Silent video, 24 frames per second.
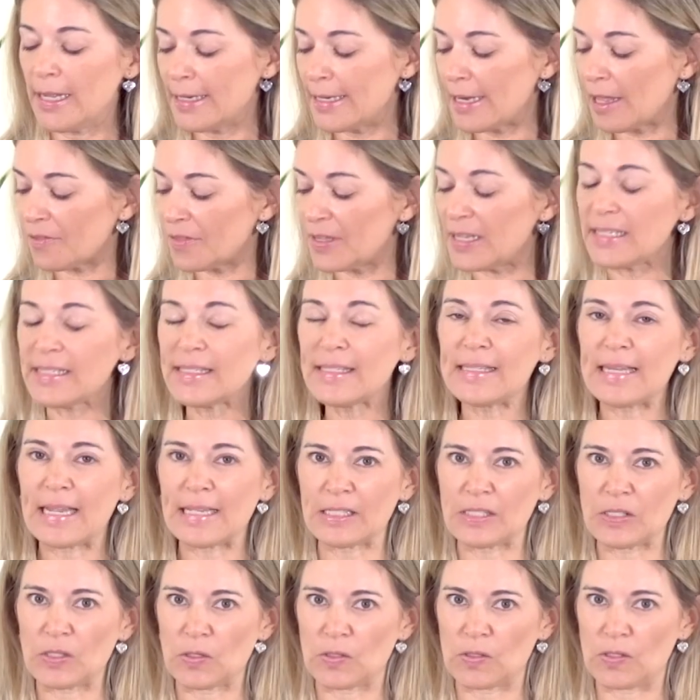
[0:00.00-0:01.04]
Now these
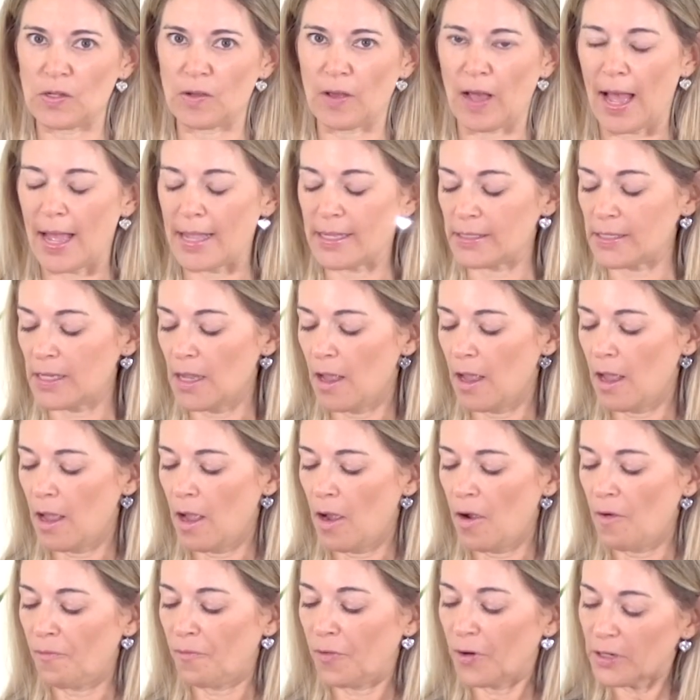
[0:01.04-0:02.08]
stencils, you guys,
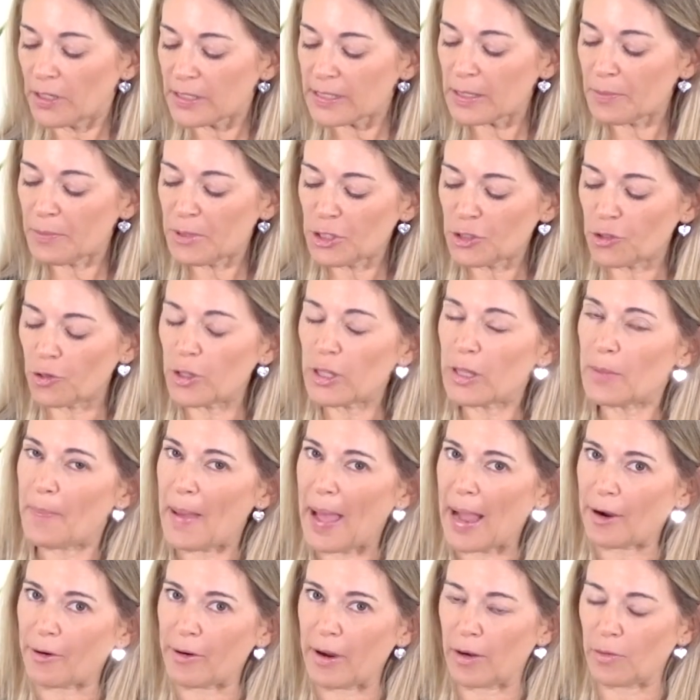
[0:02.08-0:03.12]
first let me show you the
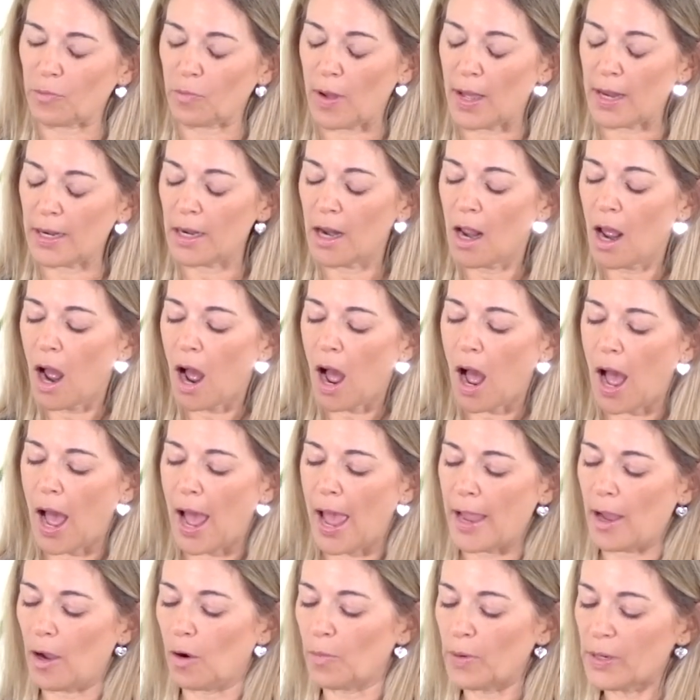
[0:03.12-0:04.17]
background one.
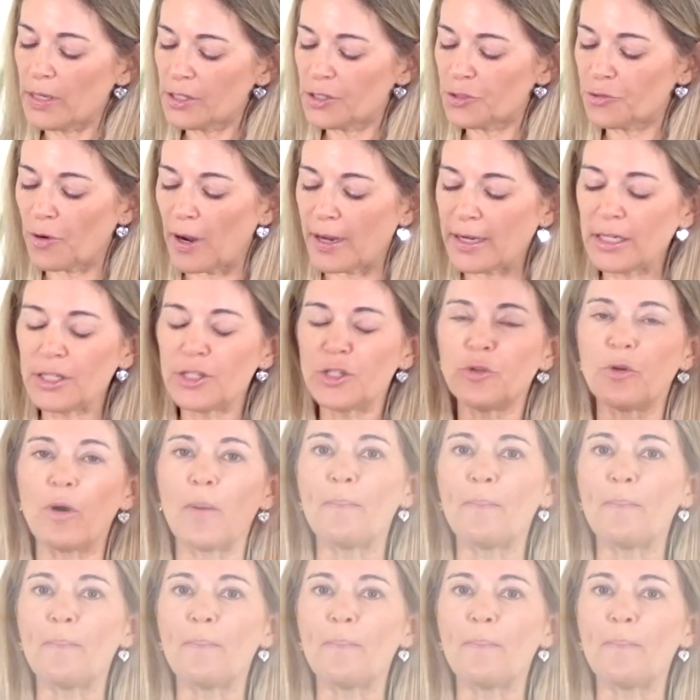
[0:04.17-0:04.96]
I always try to do a